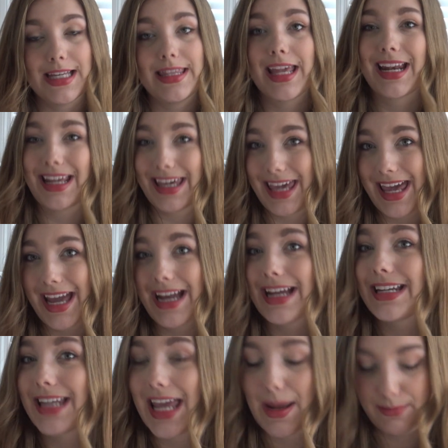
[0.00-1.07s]
and they had a king
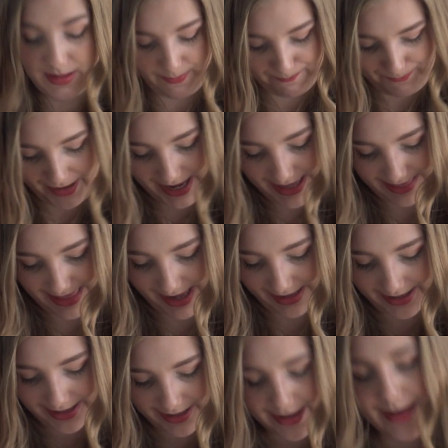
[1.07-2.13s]
named
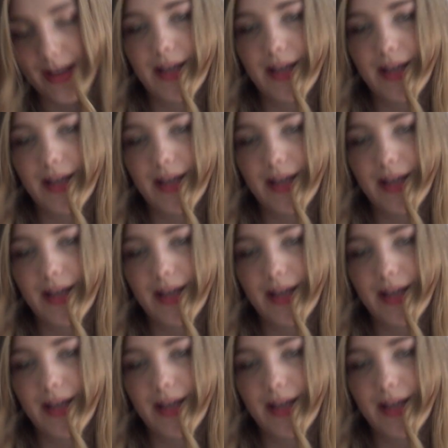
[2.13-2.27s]
Balak.